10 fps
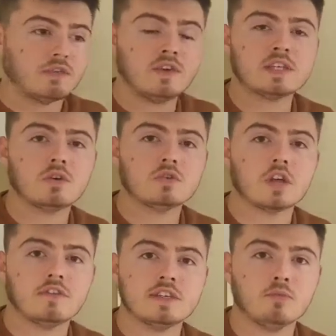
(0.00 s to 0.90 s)
physical
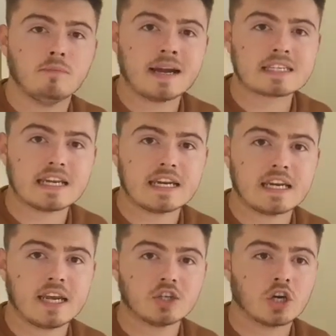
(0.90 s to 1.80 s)
stuff is more masculine
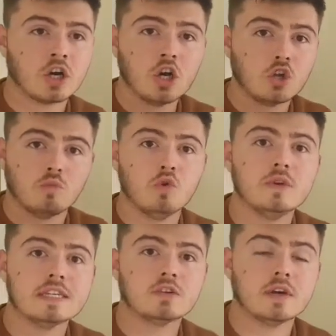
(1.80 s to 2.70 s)
in nature. Your
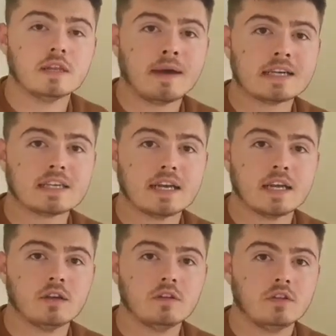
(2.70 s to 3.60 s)
wound is not in the
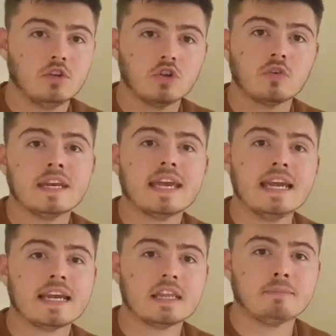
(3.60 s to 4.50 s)
masculine. You don't need
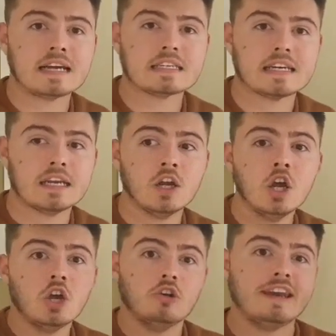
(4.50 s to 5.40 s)
healing in the masculine.
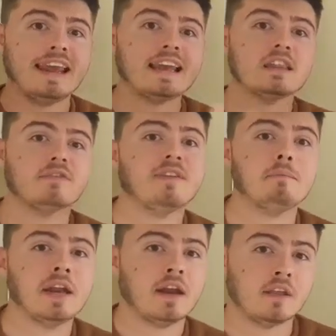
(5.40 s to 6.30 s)
You need healing in the
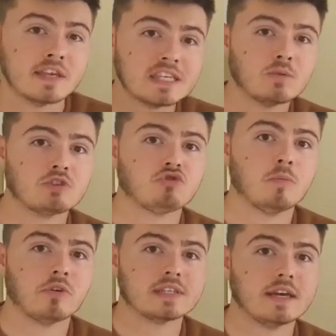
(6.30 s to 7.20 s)
feminine, and this is where
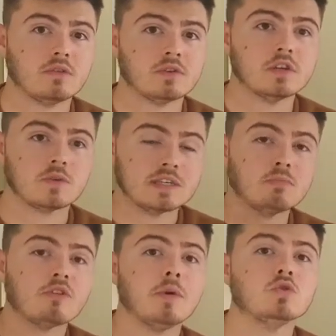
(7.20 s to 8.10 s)
trauma is held. So it's
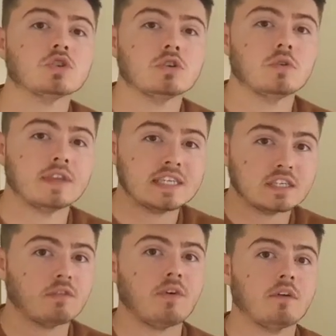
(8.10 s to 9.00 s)
more emotional. This
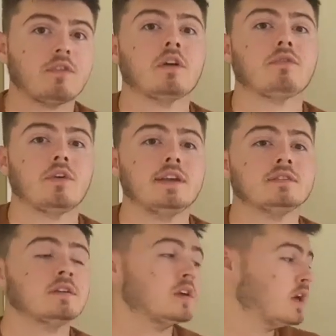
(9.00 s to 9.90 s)
is the fight, flight,
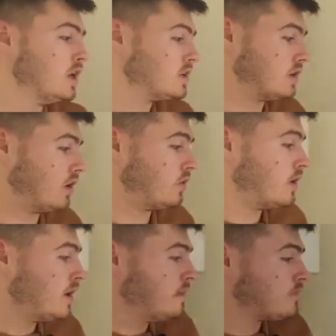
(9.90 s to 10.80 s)
freeze. So
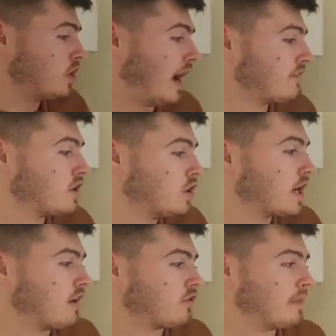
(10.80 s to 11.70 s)
you have to look
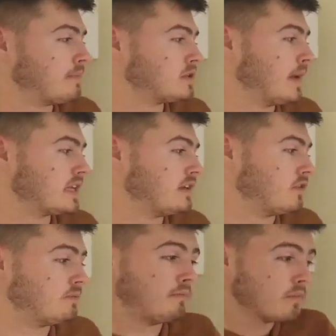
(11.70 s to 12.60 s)
at it from that perspective.
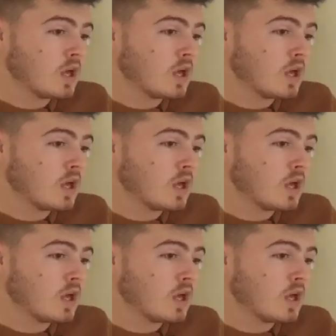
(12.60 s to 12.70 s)
And